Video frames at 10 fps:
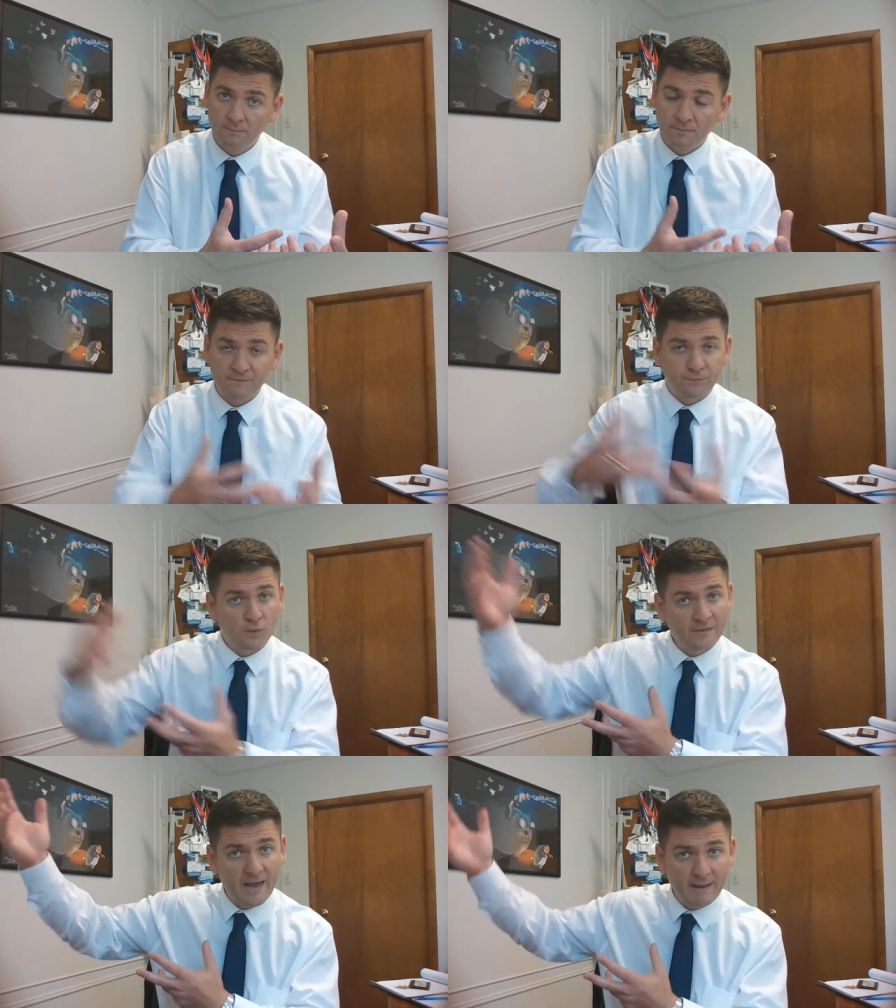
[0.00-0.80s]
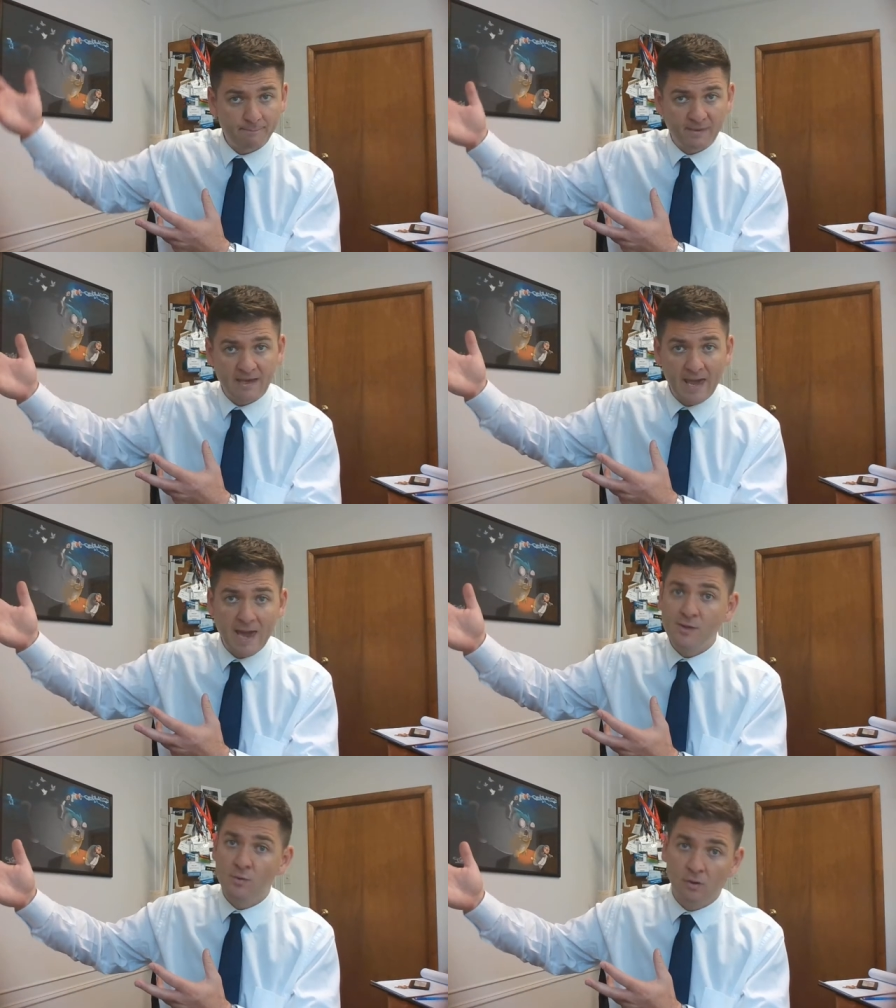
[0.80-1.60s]
before that big
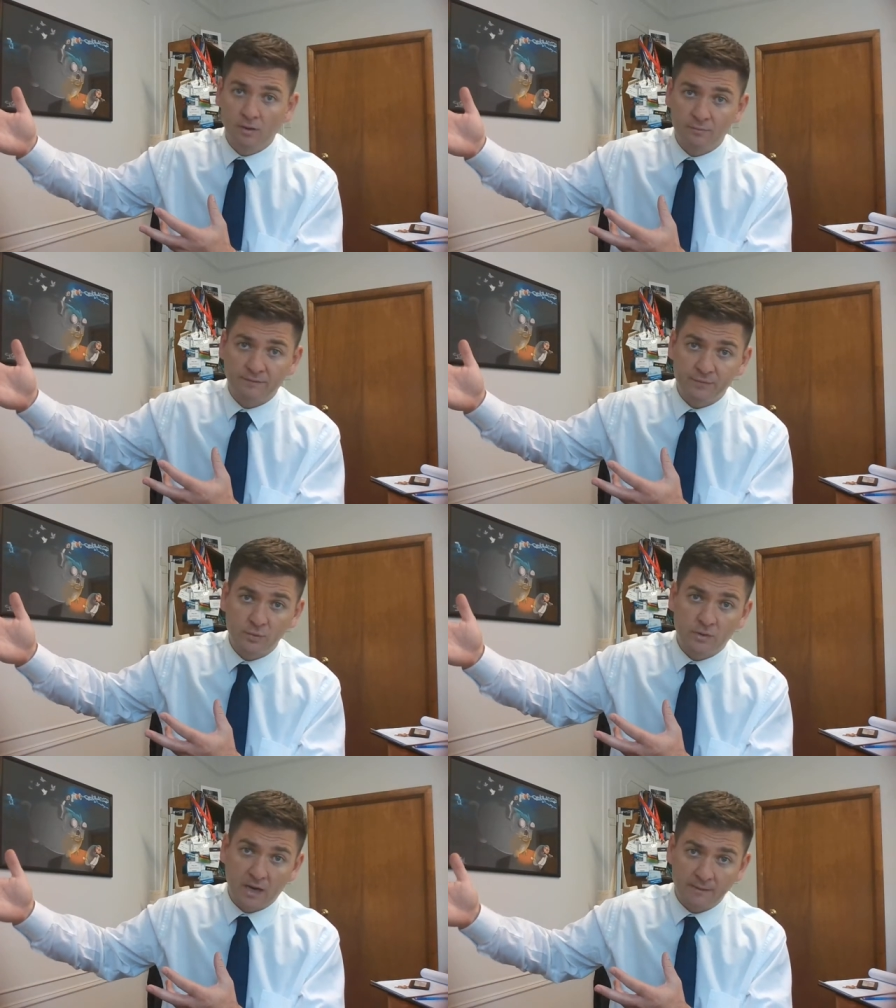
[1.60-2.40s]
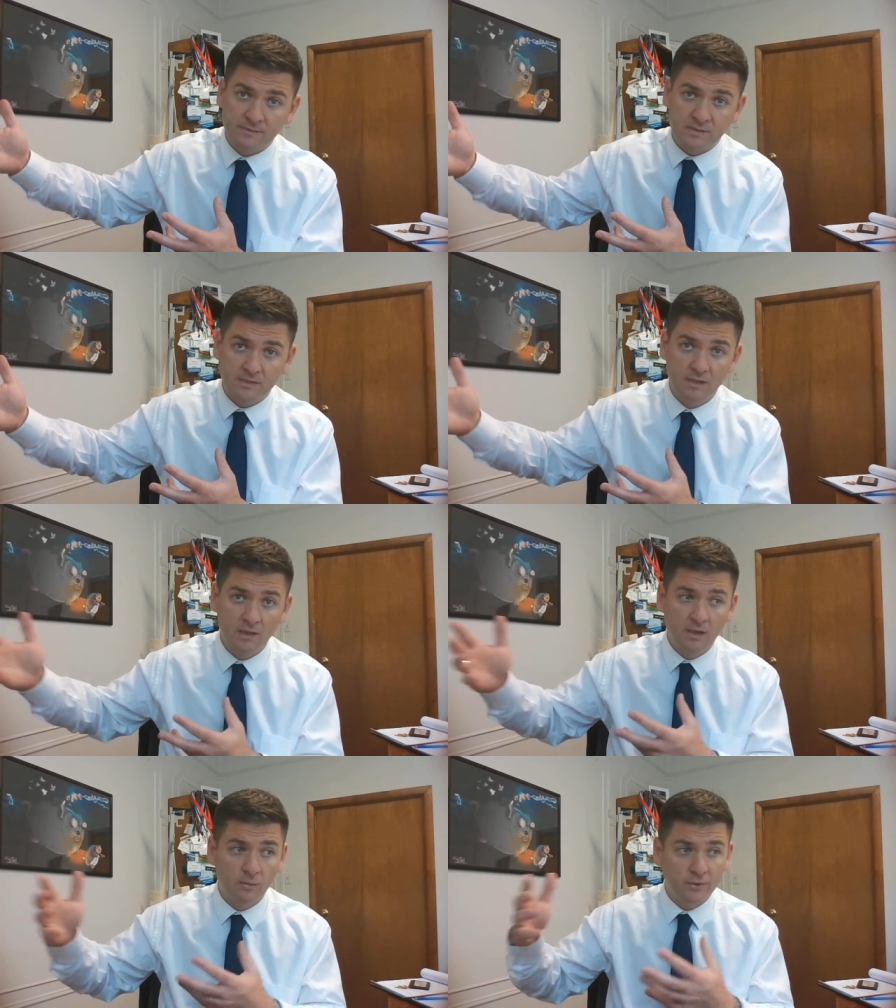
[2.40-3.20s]
annual review comes,
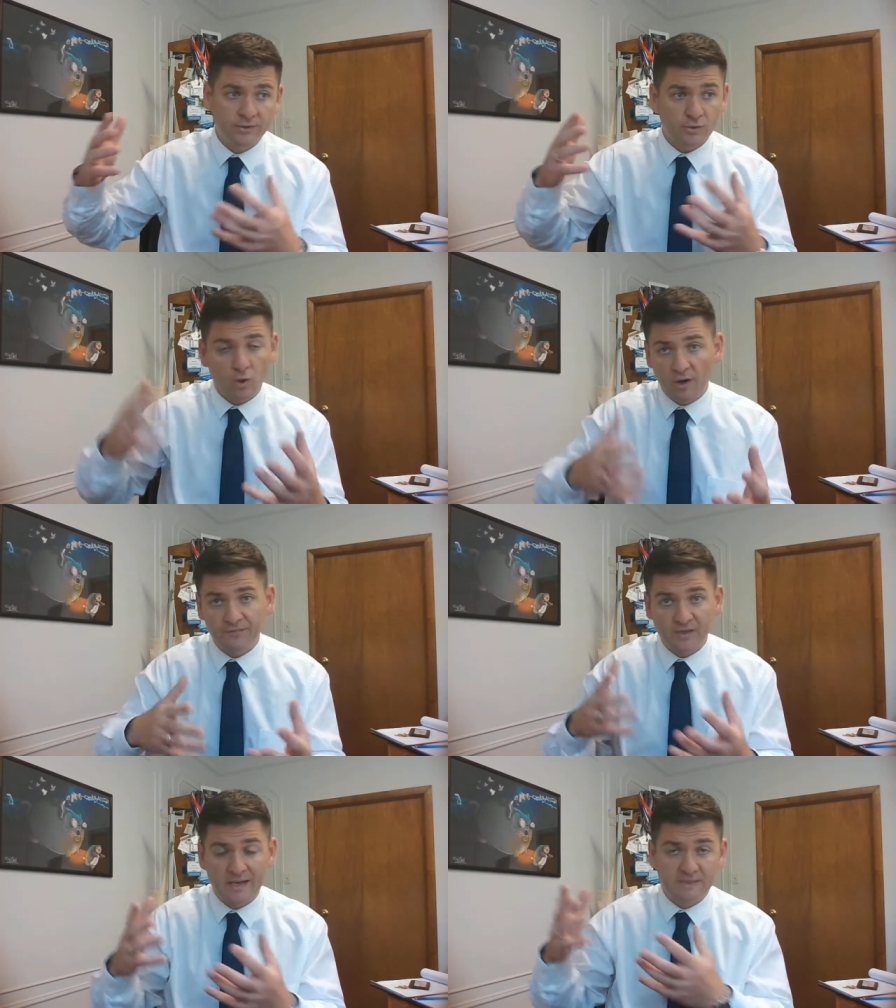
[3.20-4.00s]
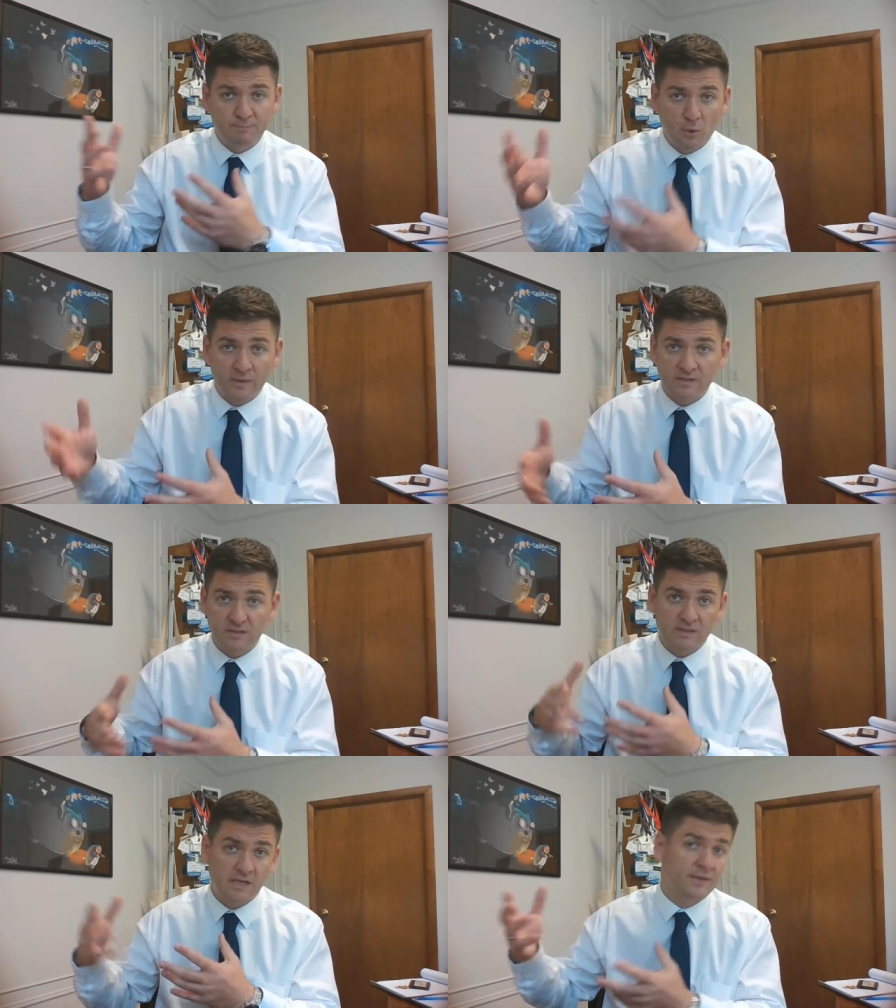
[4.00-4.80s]
which often has
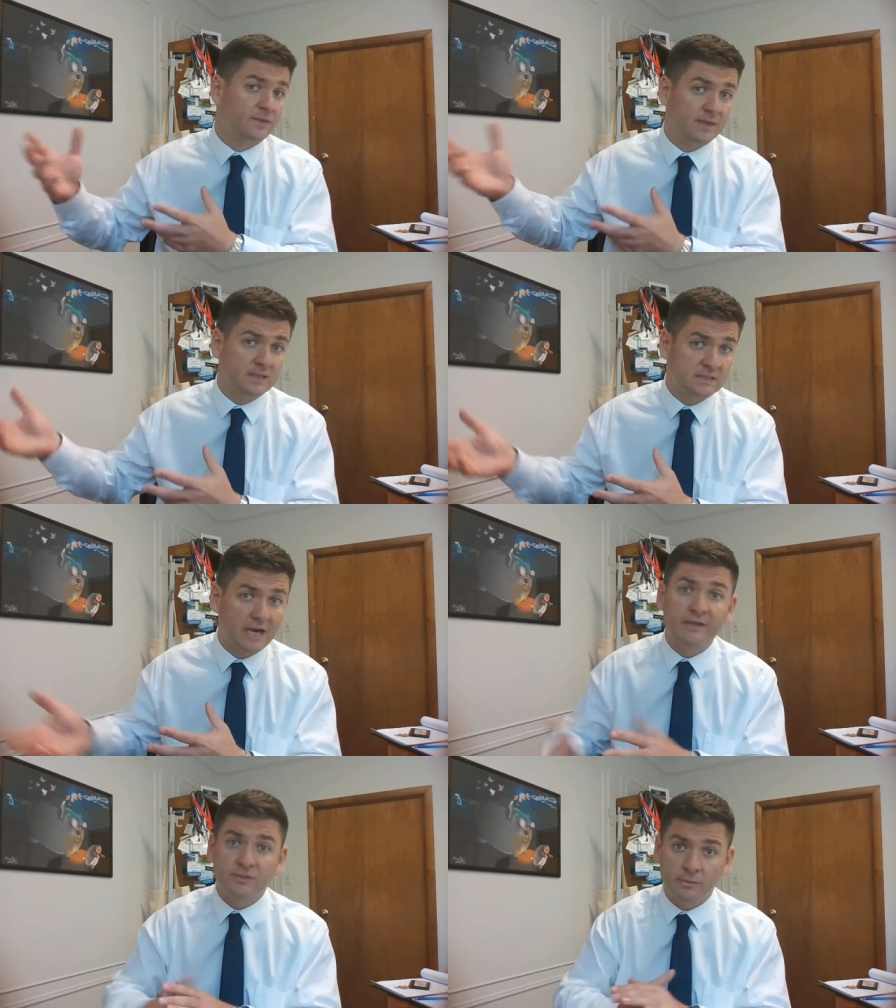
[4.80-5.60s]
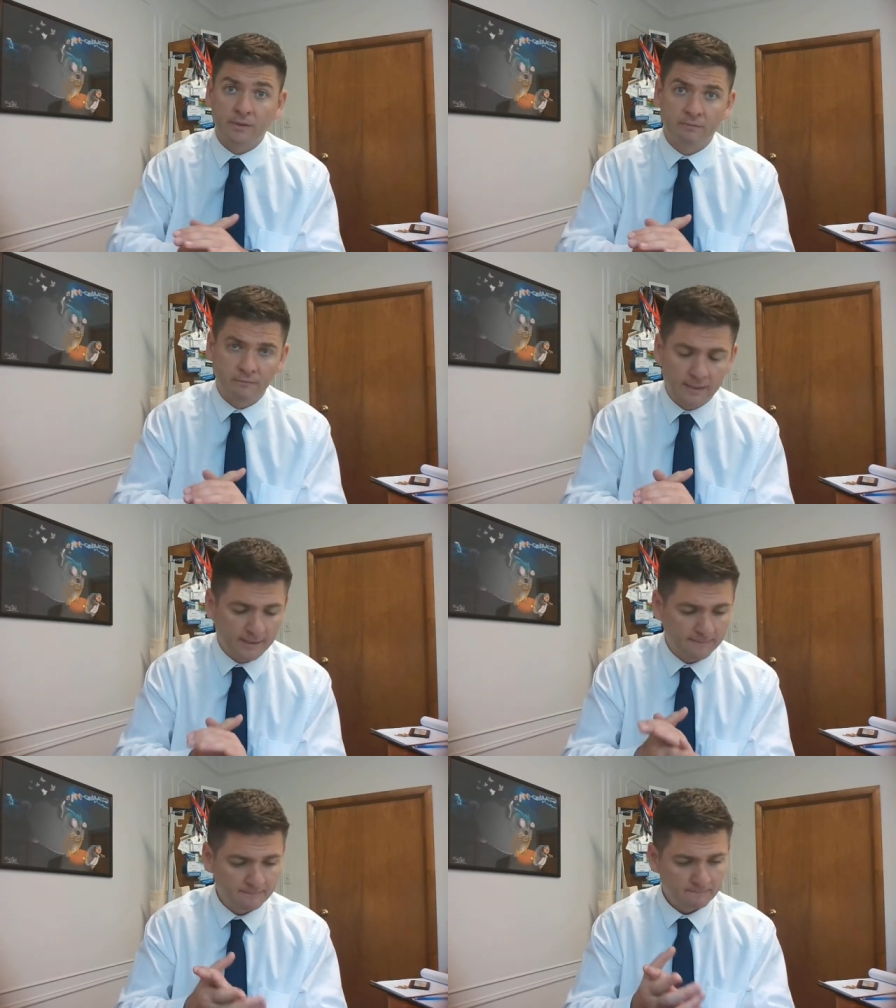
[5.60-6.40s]
bonuses and other things tied to it, right?